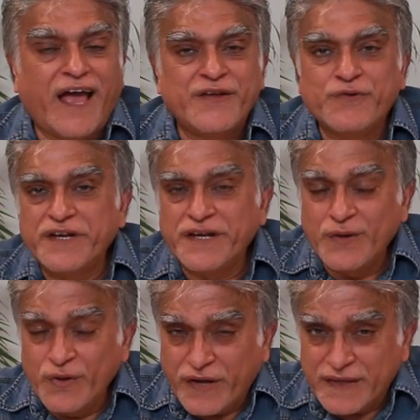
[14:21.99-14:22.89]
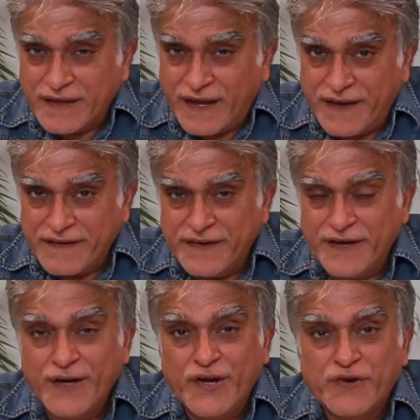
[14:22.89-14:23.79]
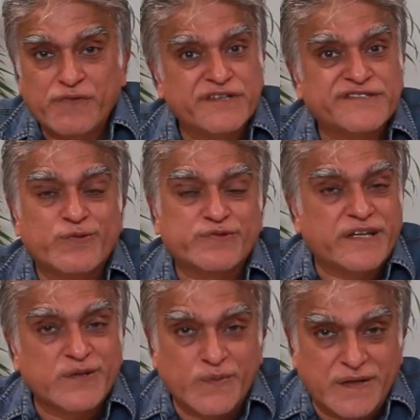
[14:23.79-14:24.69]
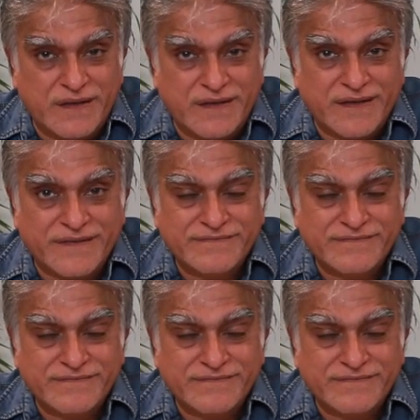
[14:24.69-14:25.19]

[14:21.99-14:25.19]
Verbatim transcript: And you didn't look at the carrier, you just looked at the word.